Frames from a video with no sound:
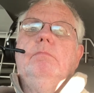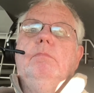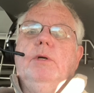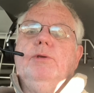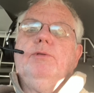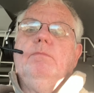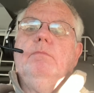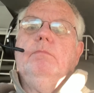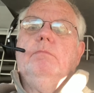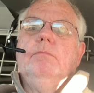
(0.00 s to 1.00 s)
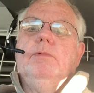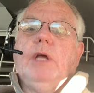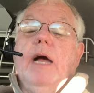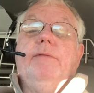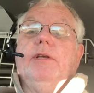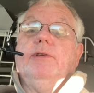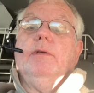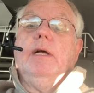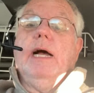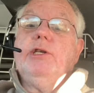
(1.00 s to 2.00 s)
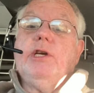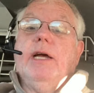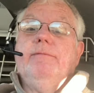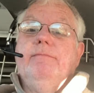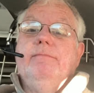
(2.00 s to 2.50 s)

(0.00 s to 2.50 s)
Well, it's obvious. Hotshot.